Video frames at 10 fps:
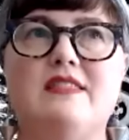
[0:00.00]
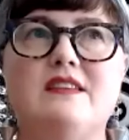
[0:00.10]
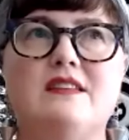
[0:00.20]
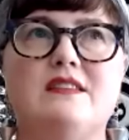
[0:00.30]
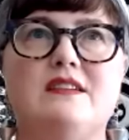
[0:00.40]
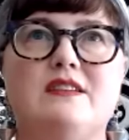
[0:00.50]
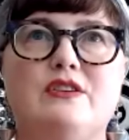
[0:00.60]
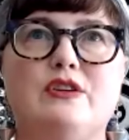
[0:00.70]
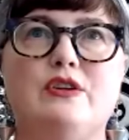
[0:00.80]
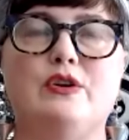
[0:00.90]
think that,
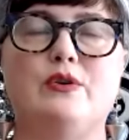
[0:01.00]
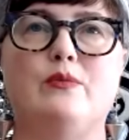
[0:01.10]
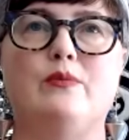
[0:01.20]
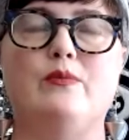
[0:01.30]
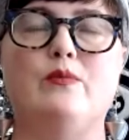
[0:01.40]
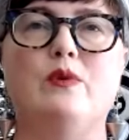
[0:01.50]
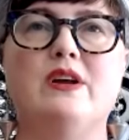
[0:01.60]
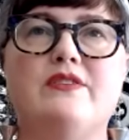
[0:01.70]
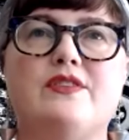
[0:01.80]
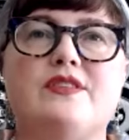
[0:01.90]
you know,
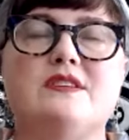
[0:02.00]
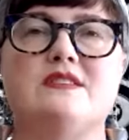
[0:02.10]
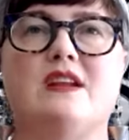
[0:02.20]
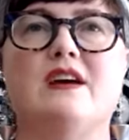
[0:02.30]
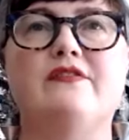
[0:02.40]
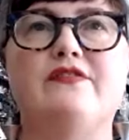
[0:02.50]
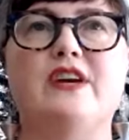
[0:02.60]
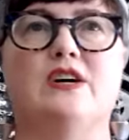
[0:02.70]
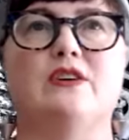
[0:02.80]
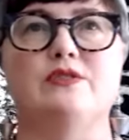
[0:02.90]
one of the things that I
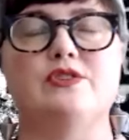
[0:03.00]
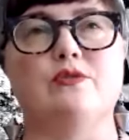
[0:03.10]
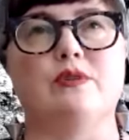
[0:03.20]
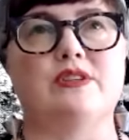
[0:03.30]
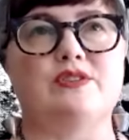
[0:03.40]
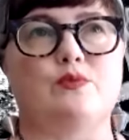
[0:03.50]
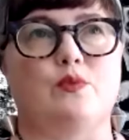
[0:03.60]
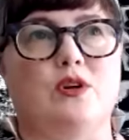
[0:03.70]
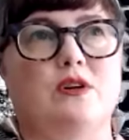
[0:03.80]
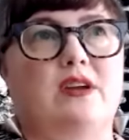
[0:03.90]
found doing this
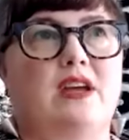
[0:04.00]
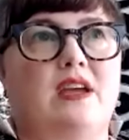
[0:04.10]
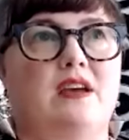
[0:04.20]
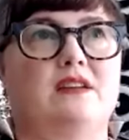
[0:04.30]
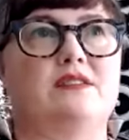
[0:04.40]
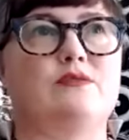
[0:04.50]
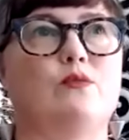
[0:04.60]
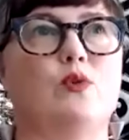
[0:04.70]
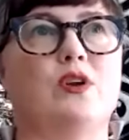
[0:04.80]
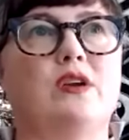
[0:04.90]
work and
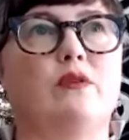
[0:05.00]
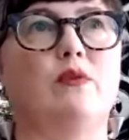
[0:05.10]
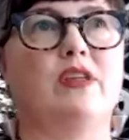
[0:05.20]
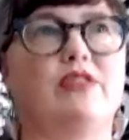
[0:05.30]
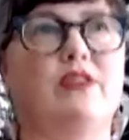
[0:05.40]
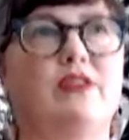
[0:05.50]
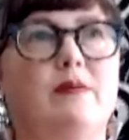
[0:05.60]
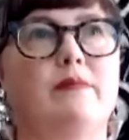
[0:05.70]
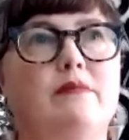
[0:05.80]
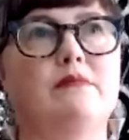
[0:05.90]
working with
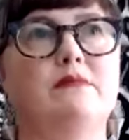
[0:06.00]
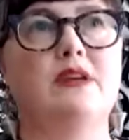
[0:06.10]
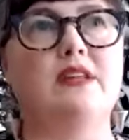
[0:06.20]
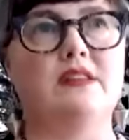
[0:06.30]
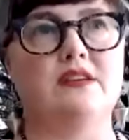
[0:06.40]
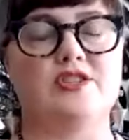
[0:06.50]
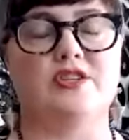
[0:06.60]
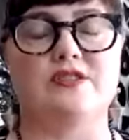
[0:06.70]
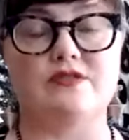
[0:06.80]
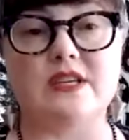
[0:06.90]
um,
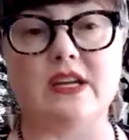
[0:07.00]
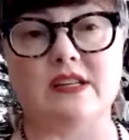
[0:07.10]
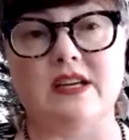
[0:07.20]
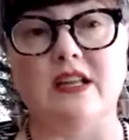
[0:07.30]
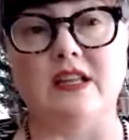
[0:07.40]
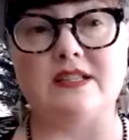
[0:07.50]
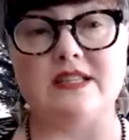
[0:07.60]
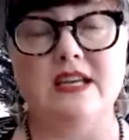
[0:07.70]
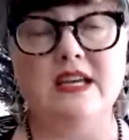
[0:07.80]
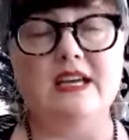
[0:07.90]
entheogens or psychedelics
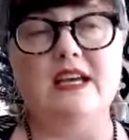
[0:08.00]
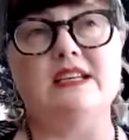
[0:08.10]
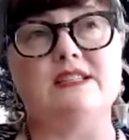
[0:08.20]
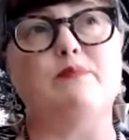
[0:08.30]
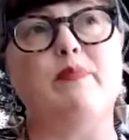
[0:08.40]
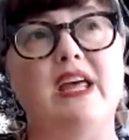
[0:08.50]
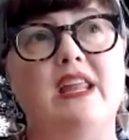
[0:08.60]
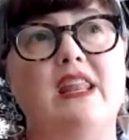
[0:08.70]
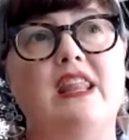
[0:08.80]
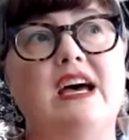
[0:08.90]
has
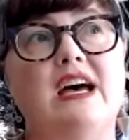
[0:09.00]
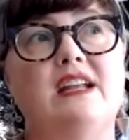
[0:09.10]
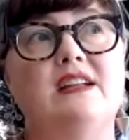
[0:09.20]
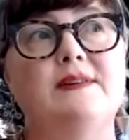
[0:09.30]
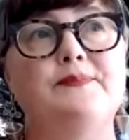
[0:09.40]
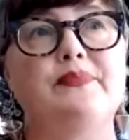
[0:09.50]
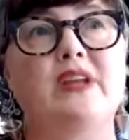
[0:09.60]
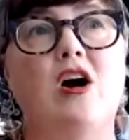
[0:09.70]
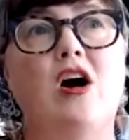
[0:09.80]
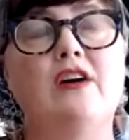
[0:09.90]
been that
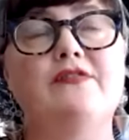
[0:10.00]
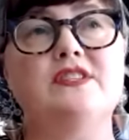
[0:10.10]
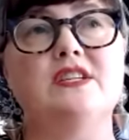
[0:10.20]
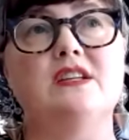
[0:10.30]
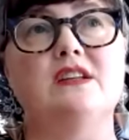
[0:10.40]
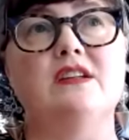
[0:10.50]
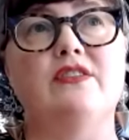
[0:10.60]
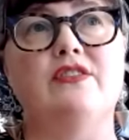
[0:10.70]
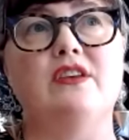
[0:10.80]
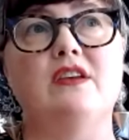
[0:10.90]
often
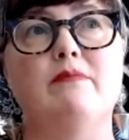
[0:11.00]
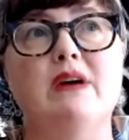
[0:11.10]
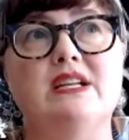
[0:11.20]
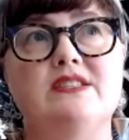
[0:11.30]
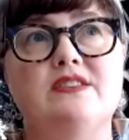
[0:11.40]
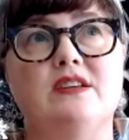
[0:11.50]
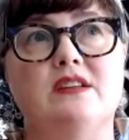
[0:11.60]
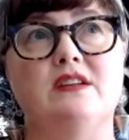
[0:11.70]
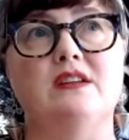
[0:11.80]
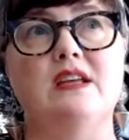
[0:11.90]
the
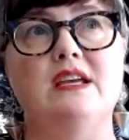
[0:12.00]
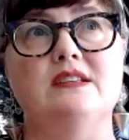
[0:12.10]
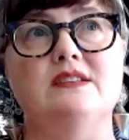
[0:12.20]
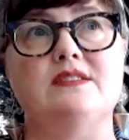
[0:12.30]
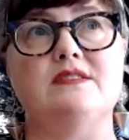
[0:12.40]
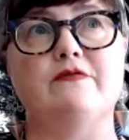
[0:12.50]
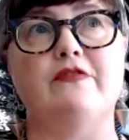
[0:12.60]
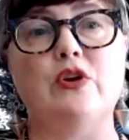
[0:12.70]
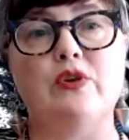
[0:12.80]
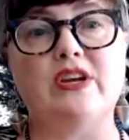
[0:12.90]
medicine is
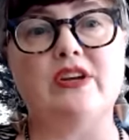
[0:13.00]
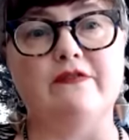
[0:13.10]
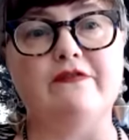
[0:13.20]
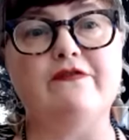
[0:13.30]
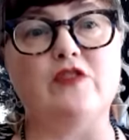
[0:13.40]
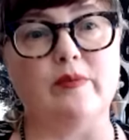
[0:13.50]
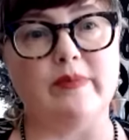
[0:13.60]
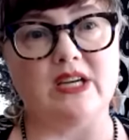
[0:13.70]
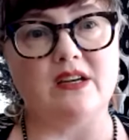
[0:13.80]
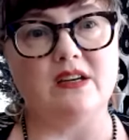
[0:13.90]
very
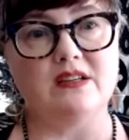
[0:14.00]
confirming